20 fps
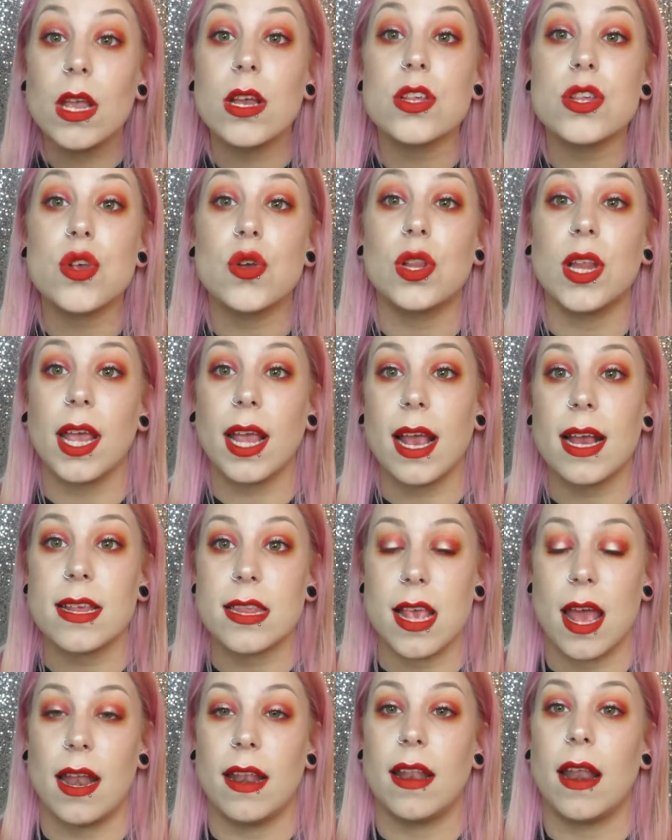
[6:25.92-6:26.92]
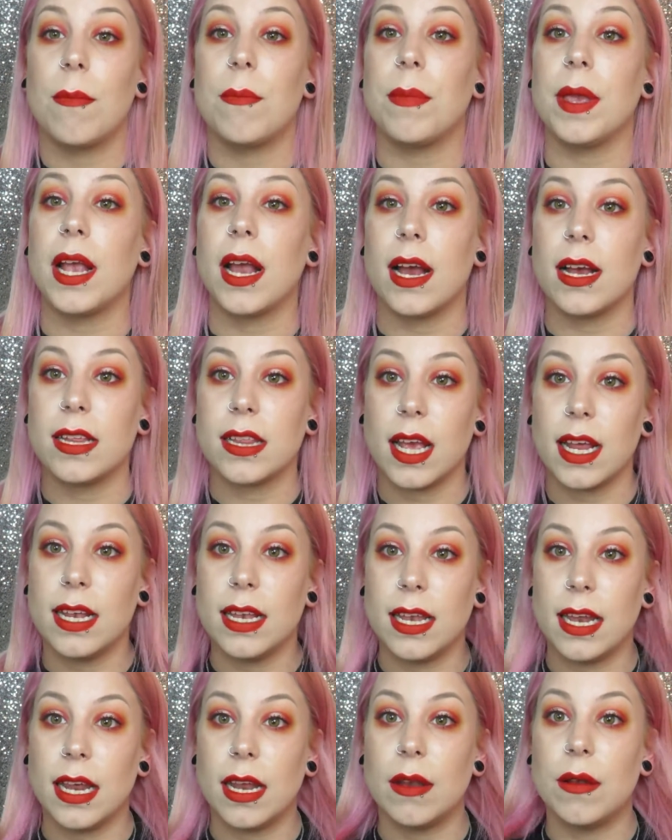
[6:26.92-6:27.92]
So like I said, because I
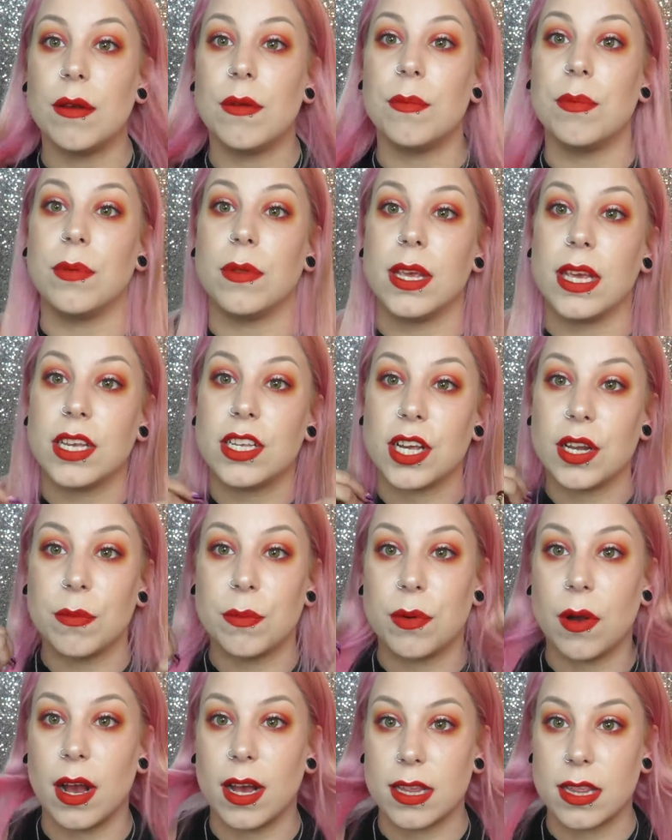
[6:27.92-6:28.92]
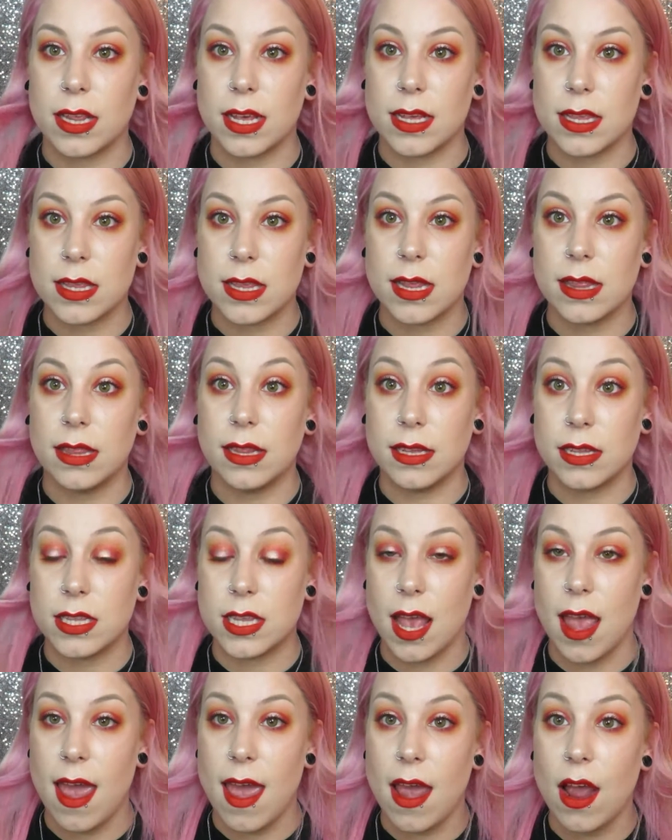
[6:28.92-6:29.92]
did bleach and process
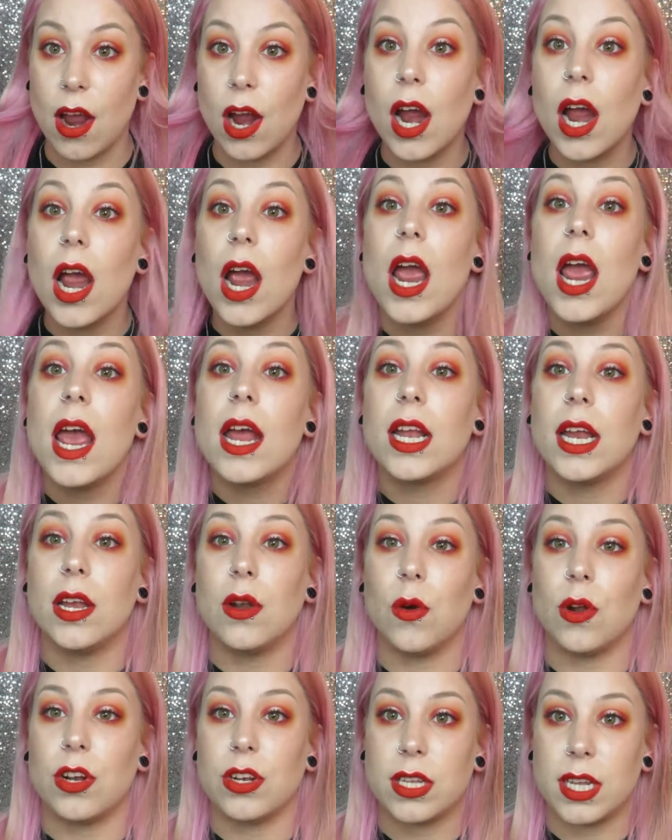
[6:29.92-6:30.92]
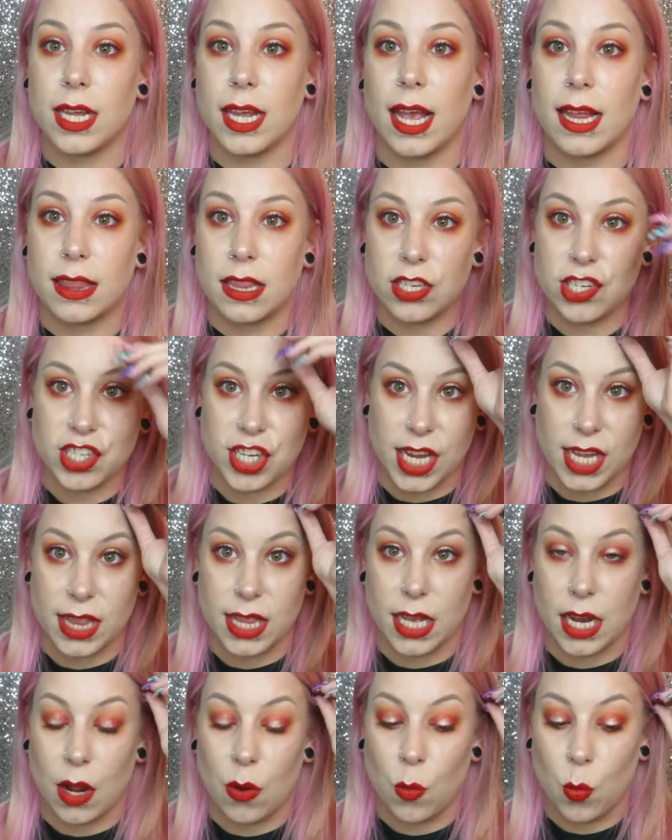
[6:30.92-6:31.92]
this hair in order to get the shade
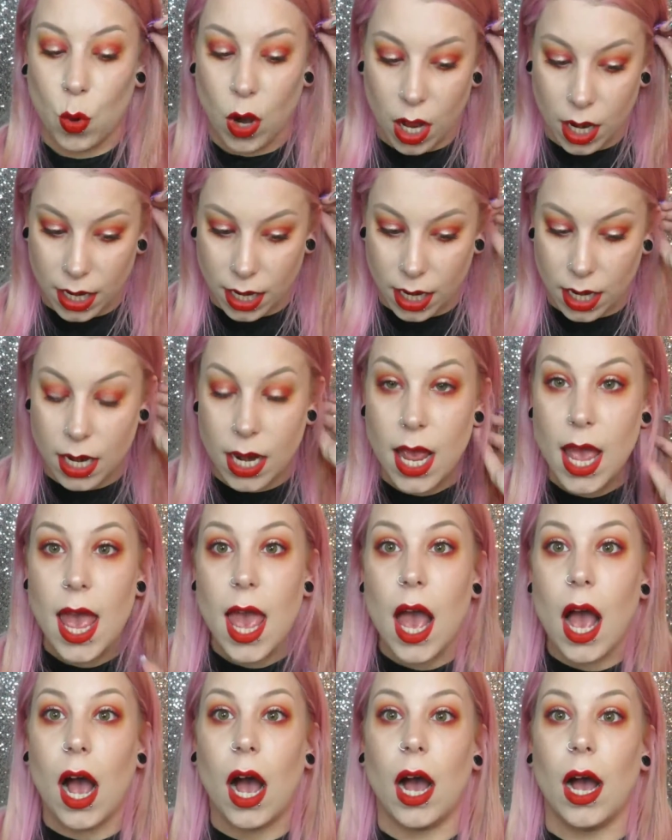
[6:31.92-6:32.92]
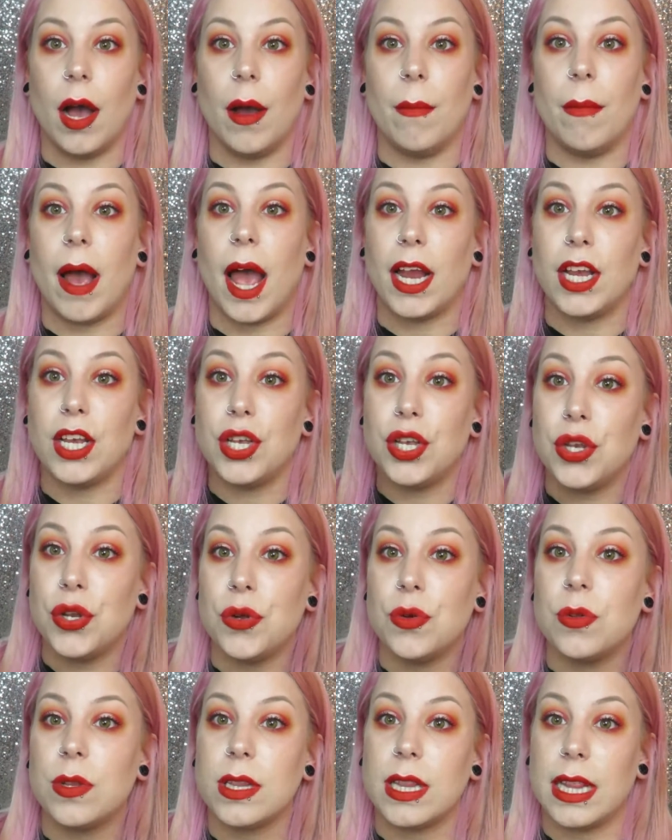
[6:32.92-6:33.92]
that I wanted, I
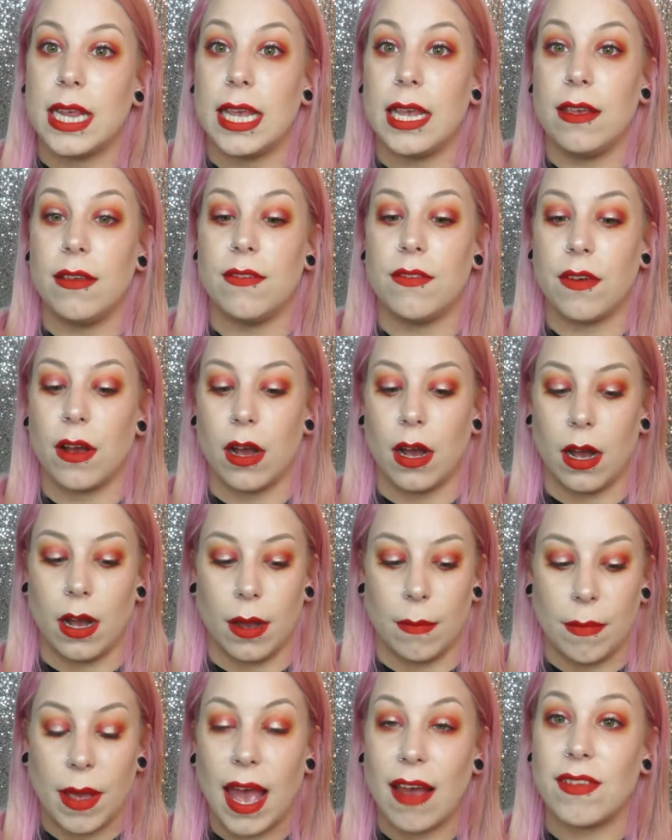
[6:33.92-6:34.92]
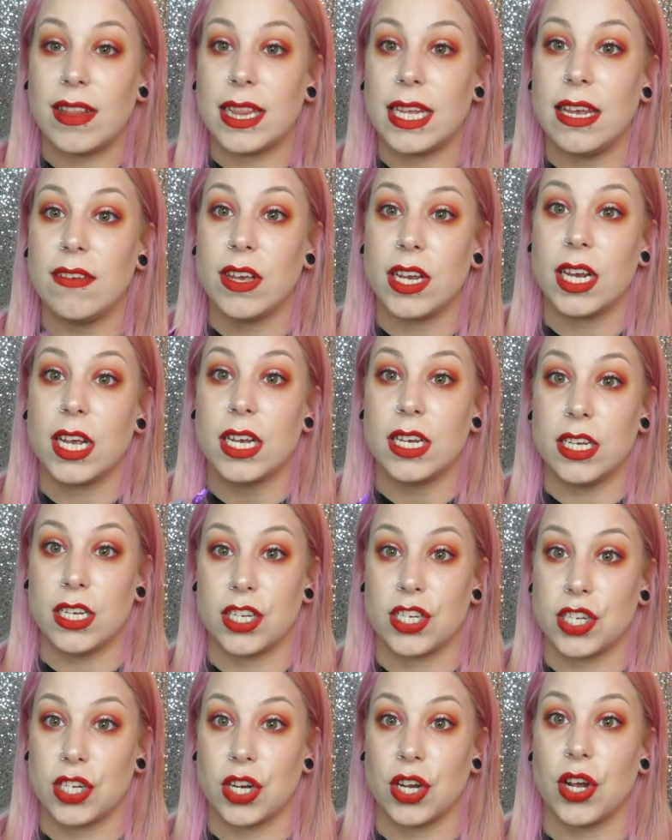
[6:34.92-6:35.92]
do have a leave-in
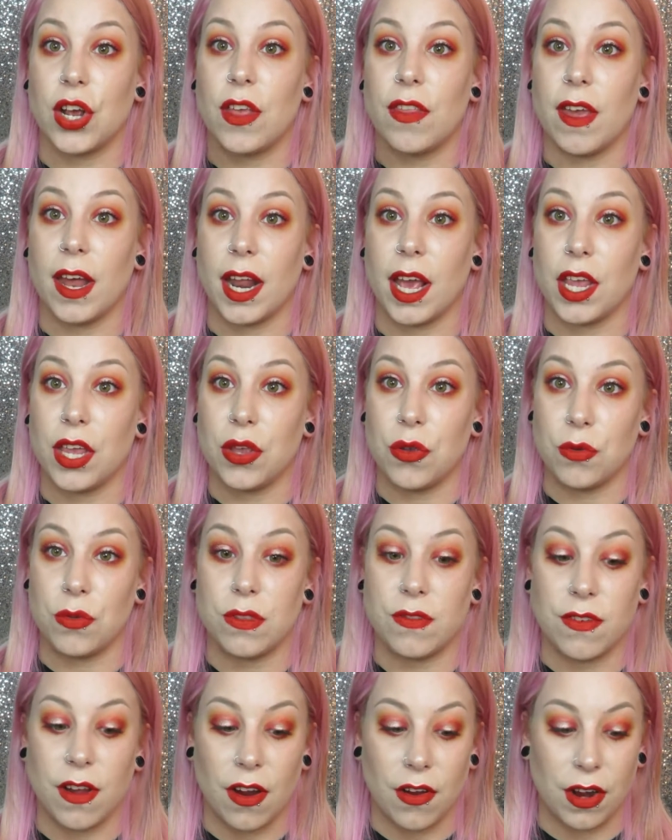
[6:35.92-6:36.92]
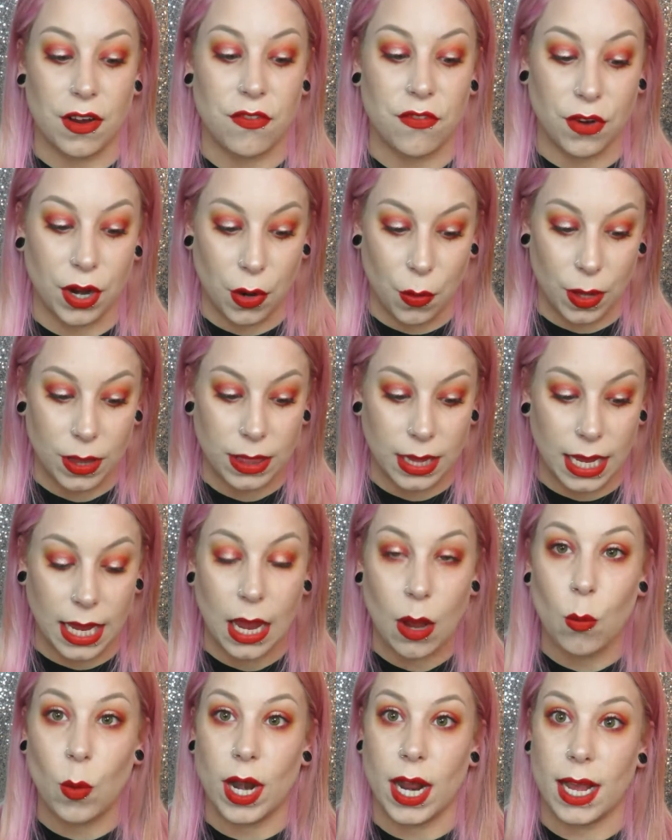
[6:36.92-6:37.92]
conditioner that I use very
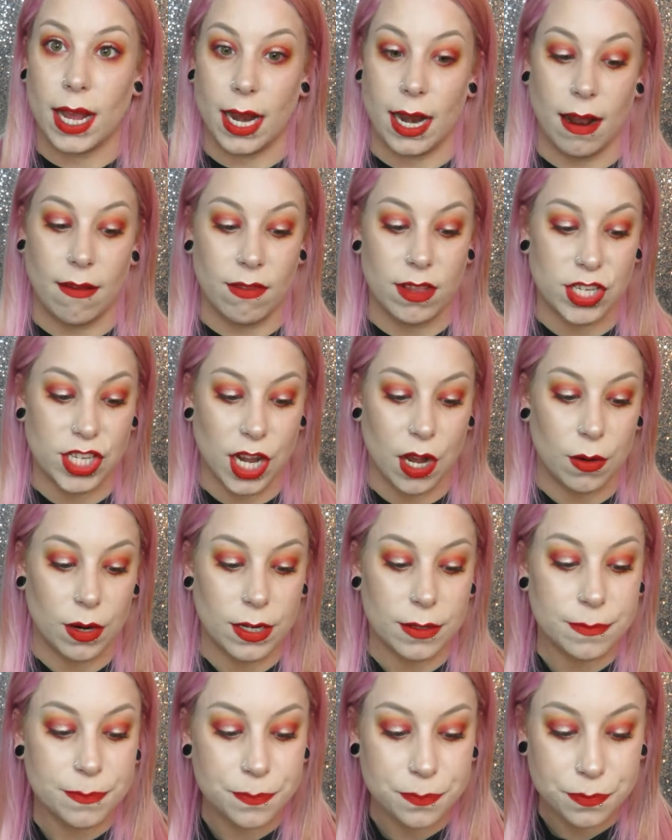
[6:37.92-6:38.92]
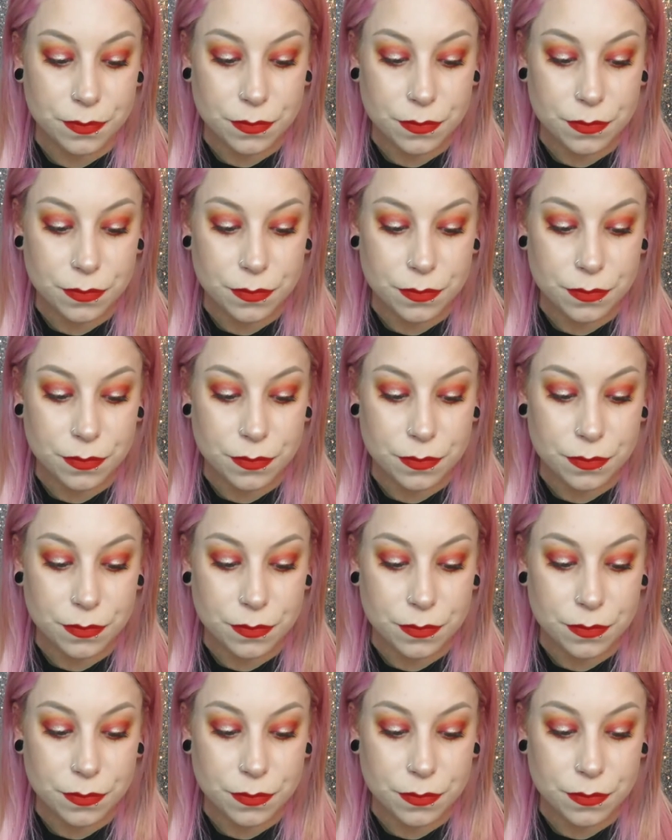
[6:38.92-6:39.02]
frequently when I get out of the shower.